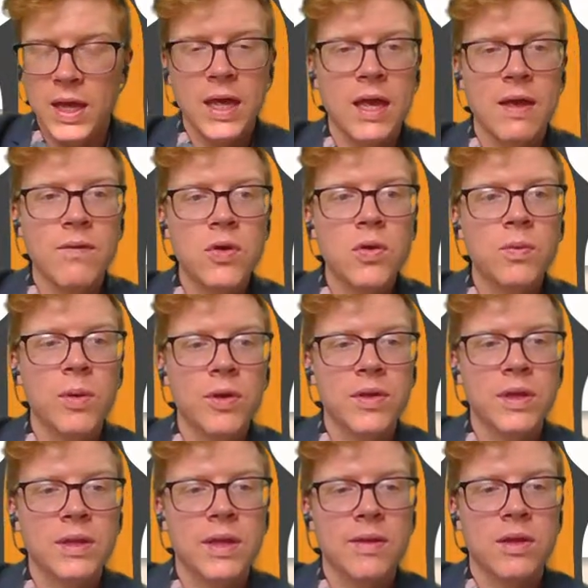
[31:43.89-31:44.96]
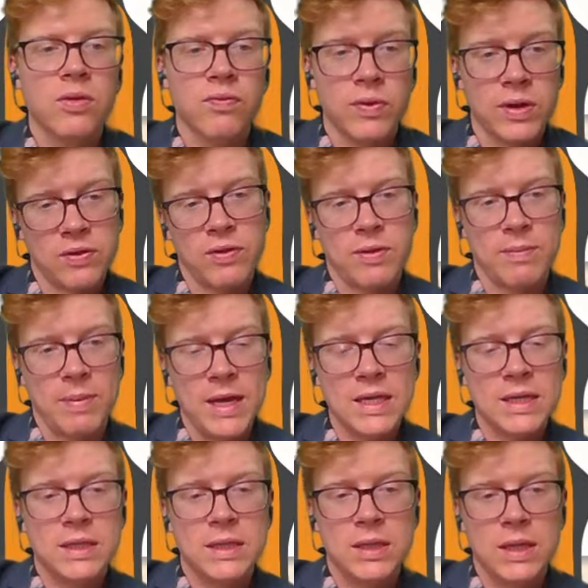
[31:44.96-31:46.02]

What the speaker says: If you're watching this in retrospect,